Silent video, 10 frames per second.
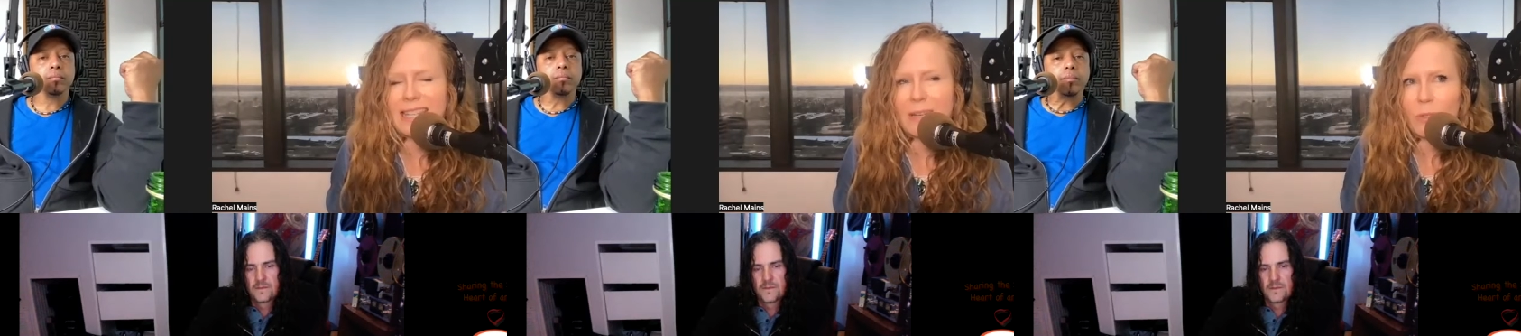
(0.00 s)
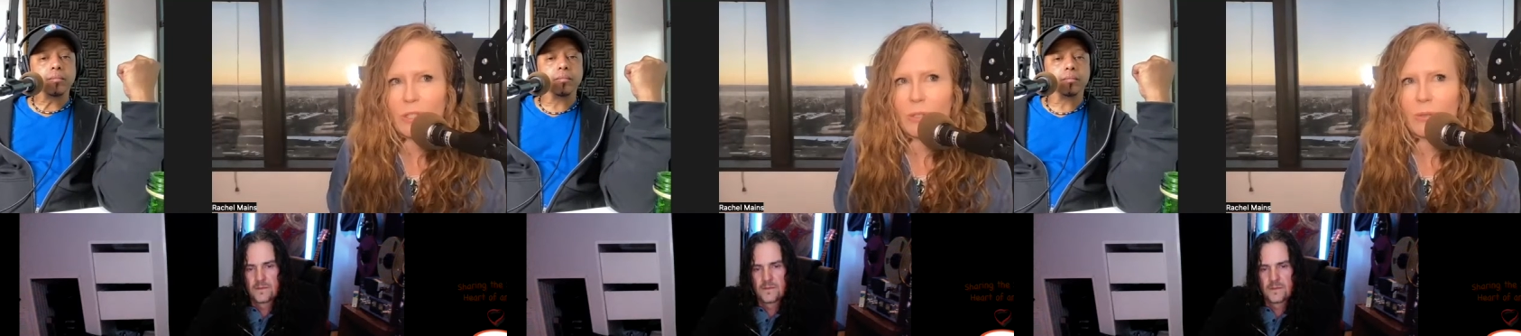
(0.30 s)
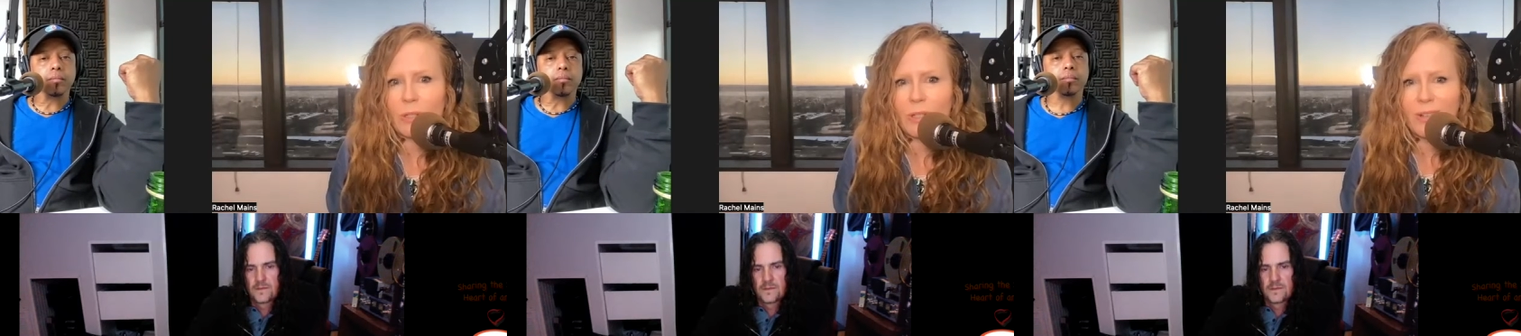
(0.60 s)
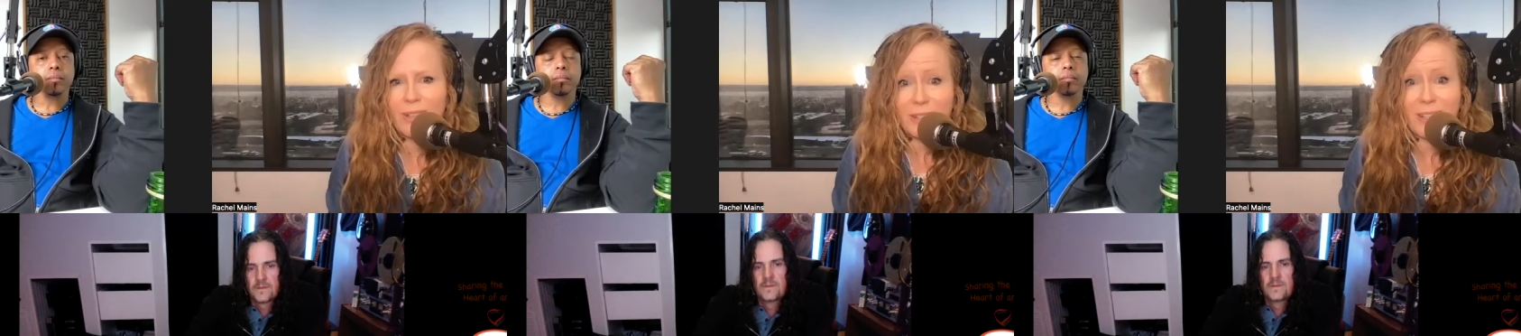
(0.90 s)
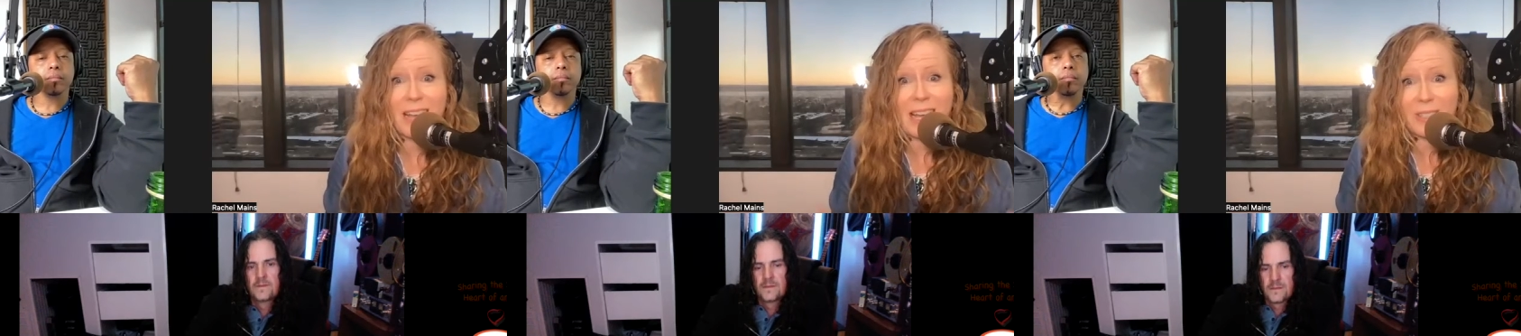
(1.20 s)
Speaker 1: And then when you
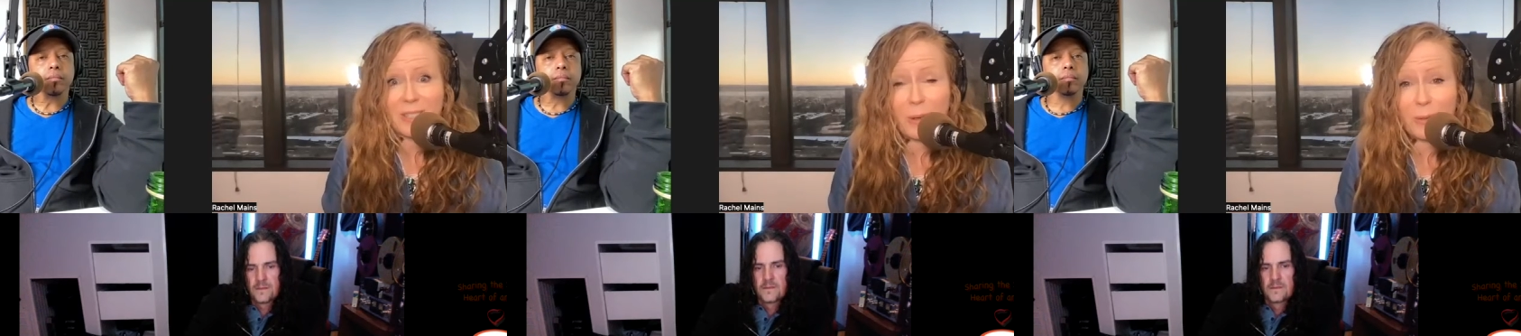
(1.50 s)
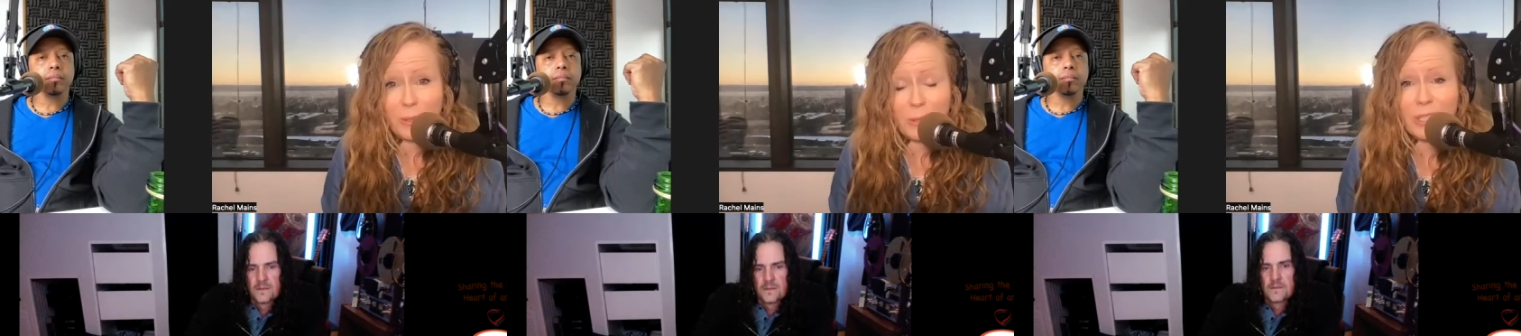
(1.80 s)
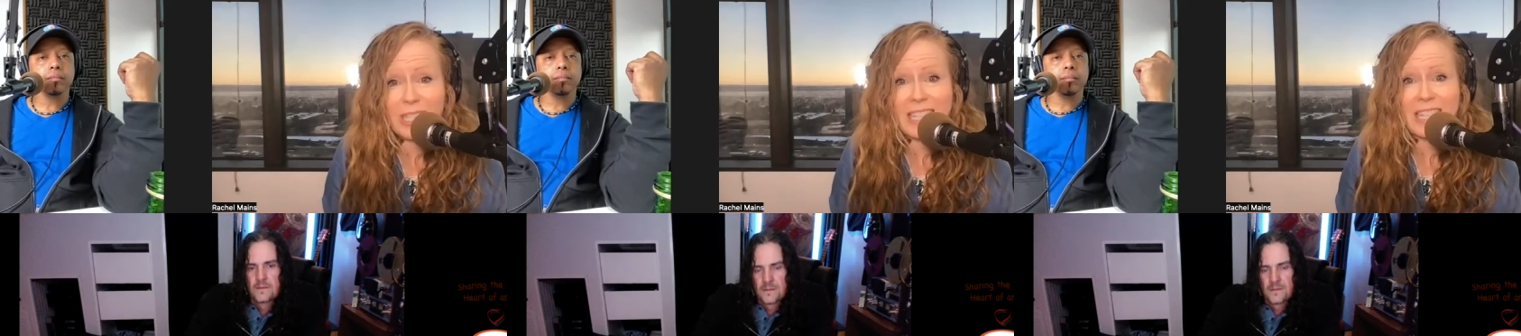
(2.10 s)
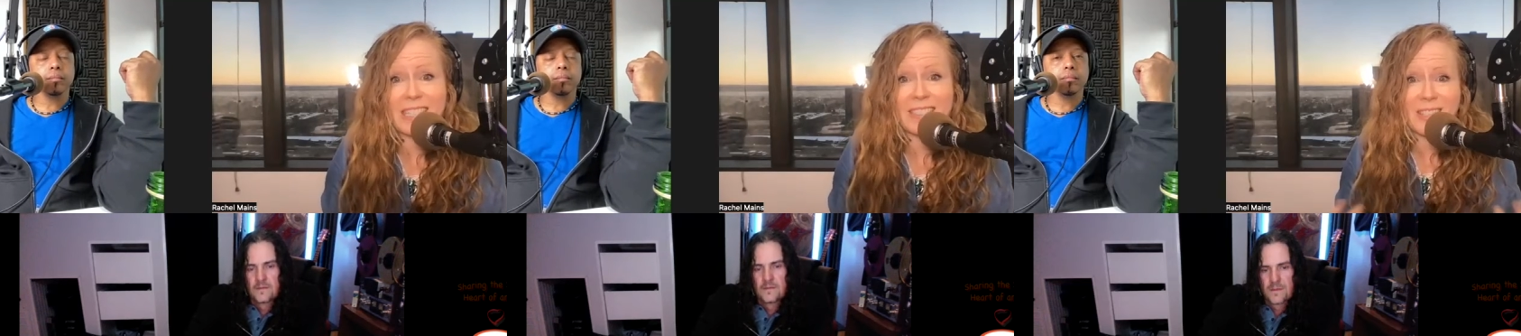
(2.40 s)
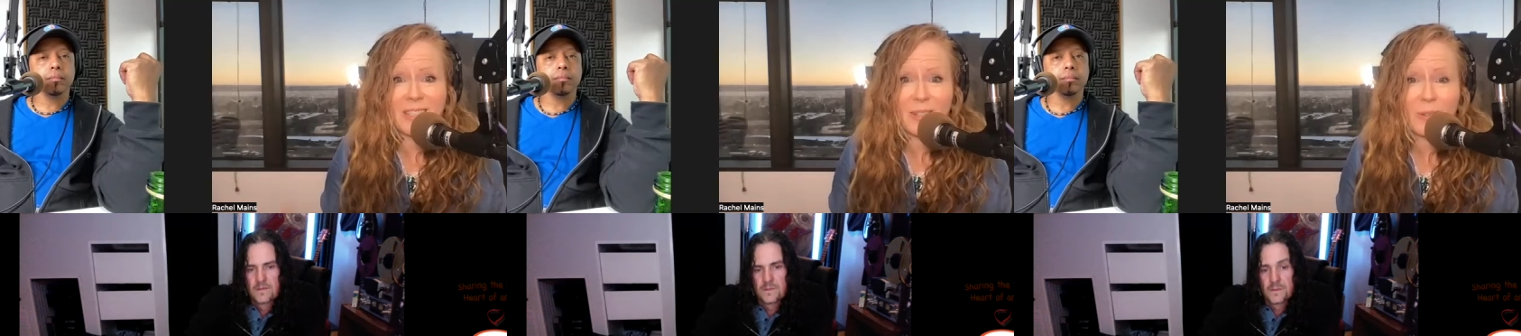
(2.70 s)
guys go tour again,
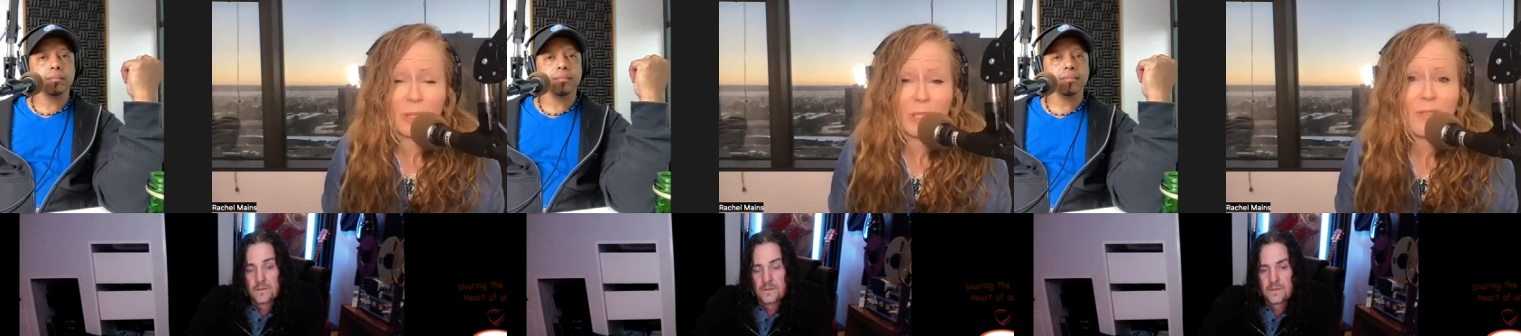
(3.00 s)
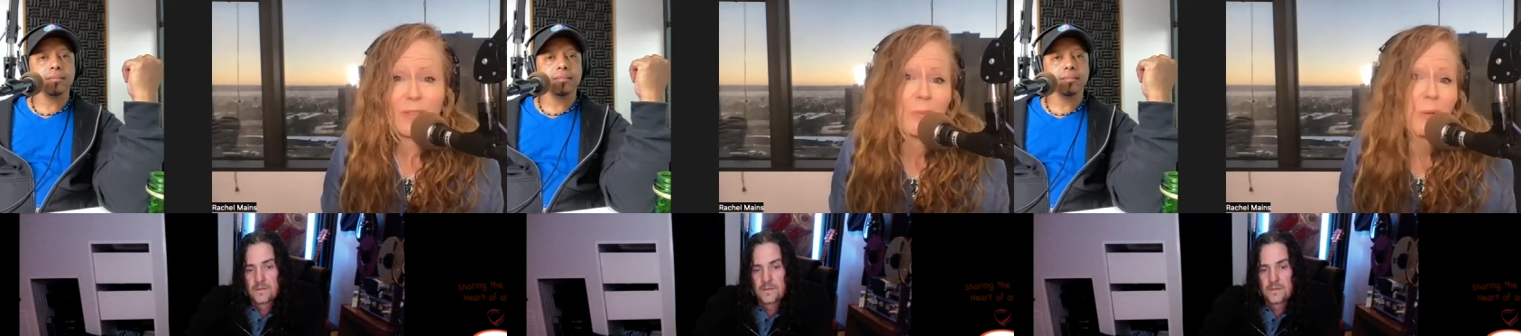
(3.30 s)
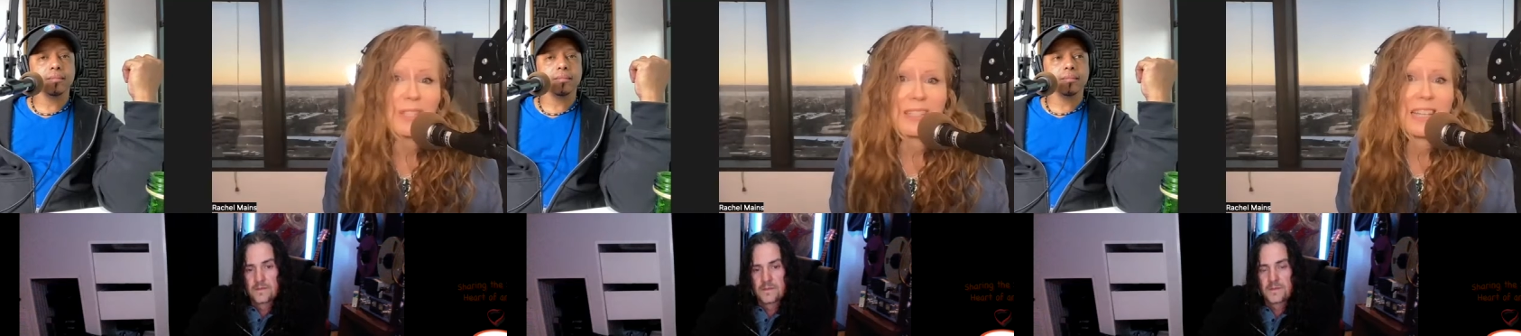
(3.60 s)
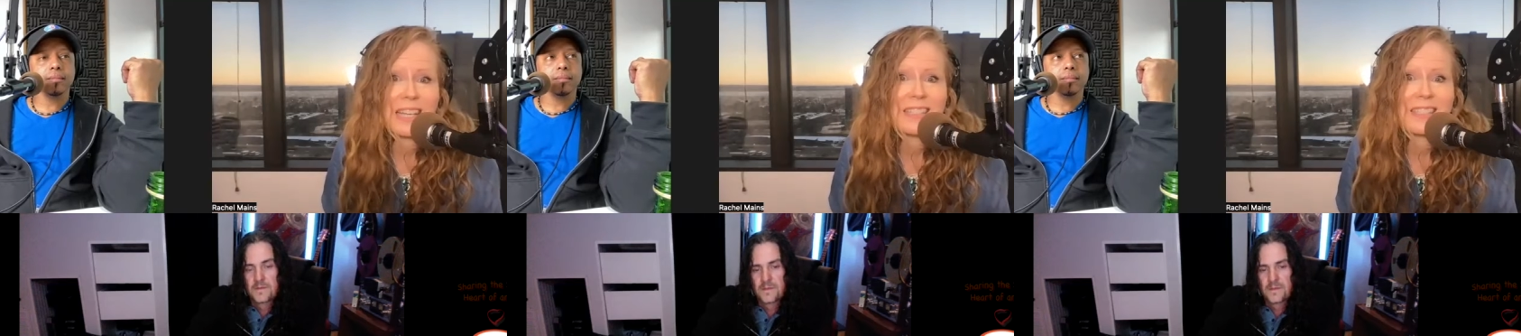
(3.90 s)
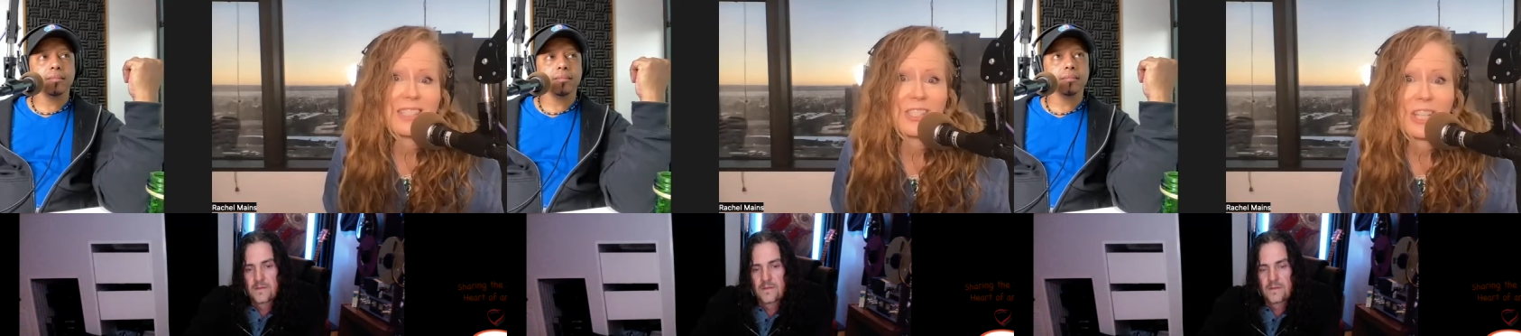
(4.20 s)
what do you feel most
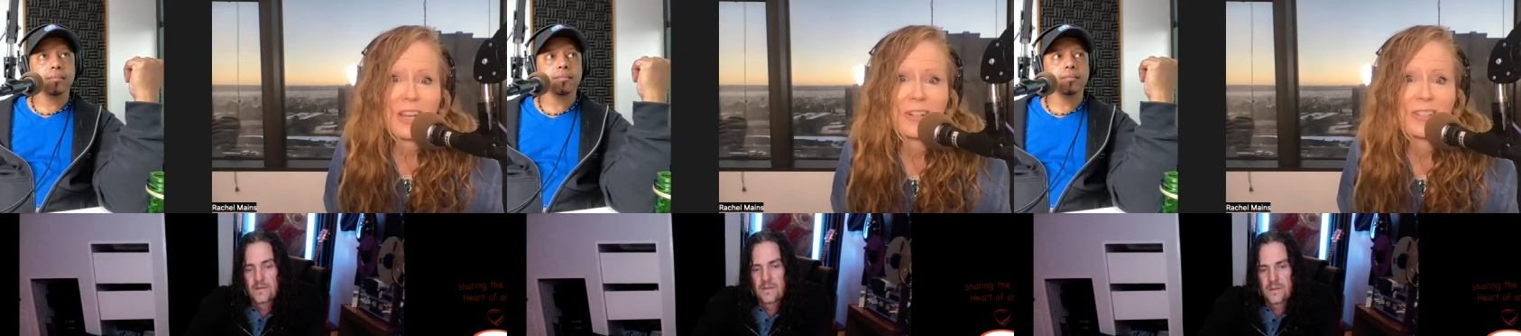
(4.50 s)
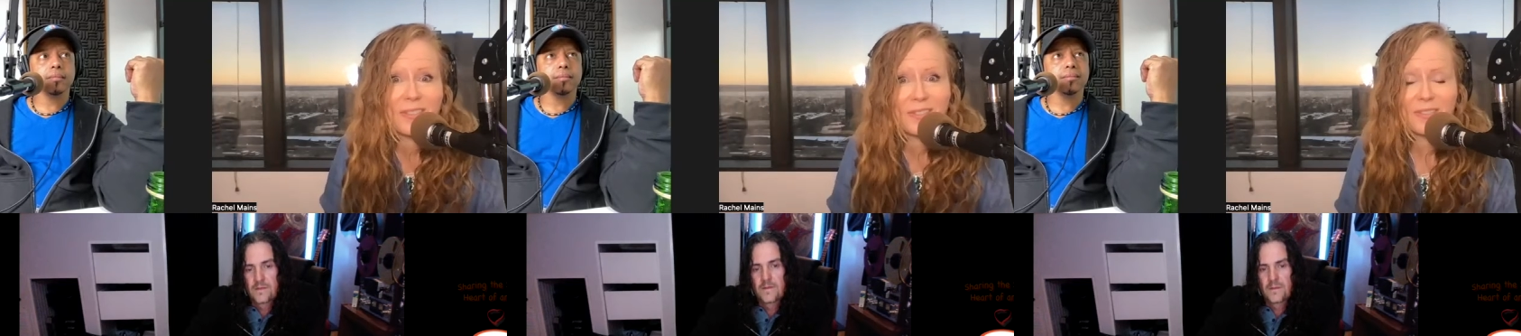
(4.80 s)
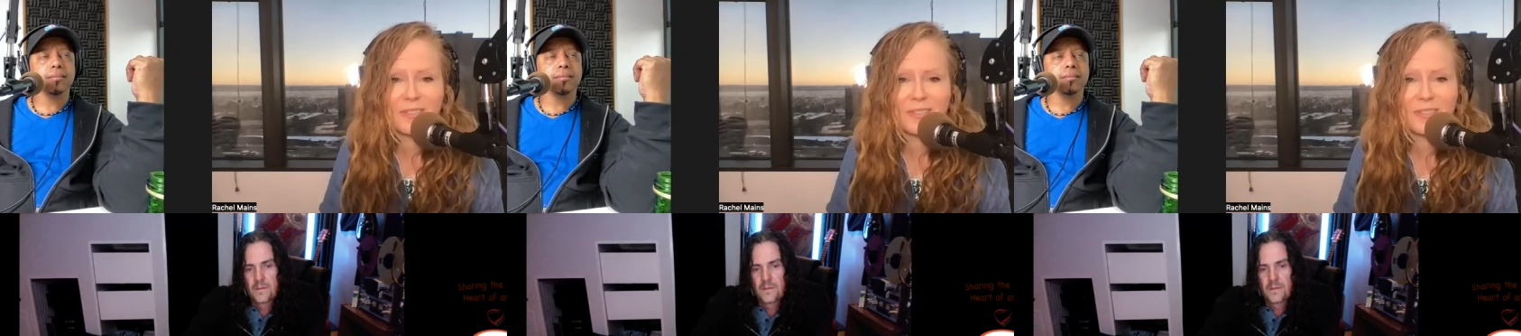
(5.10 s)
excited to share?